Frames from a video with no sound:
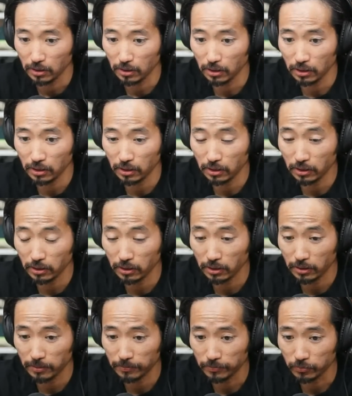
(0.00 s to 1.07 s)

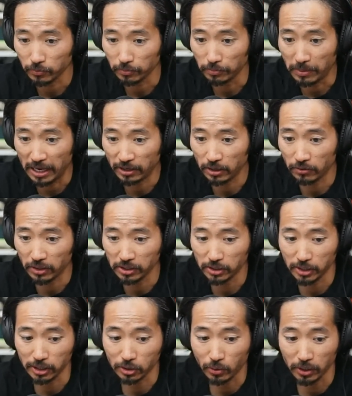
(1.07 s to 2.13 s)
Um, Manor Run
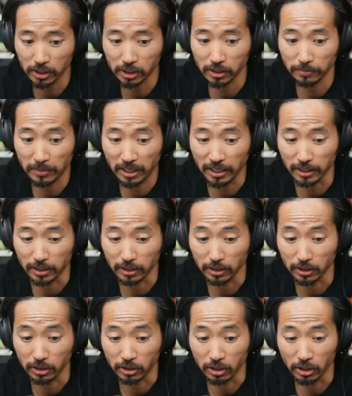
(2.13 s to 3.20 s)
says, question, Mike.
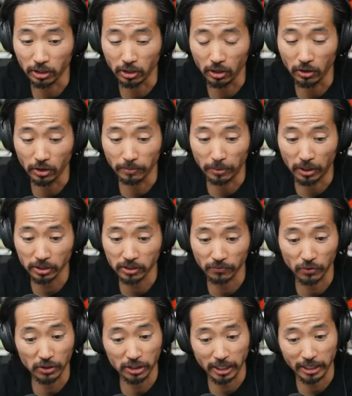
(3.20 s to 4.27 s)
Gonna go to Boston
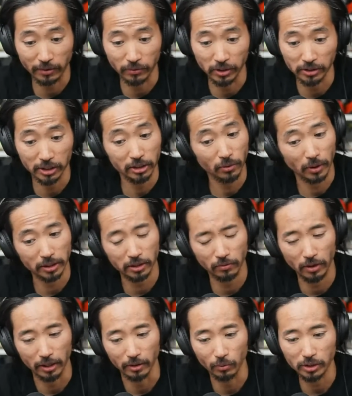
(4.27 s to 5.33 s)
for the shakeout runs and to watch the
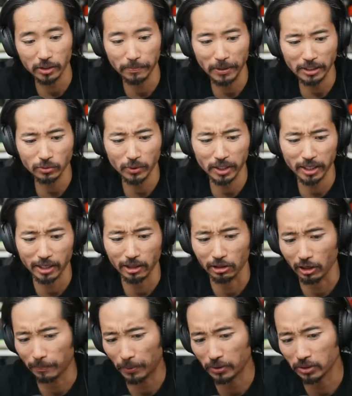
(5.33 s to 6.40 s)
run. What's the best way to get
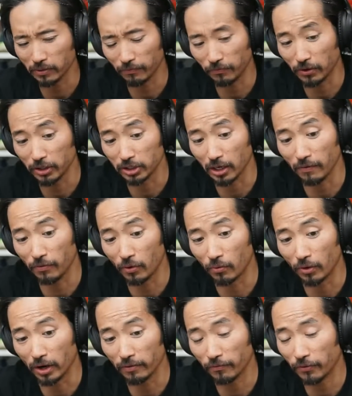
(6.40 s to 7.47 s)
third person footage of the
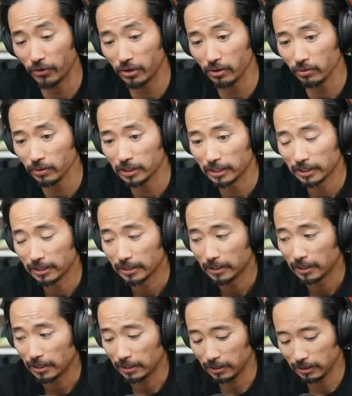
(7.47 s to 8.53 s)
run for you?
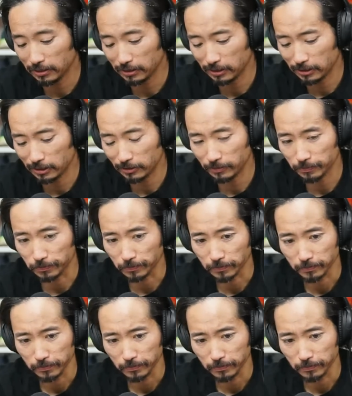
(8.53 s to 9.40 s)
Um,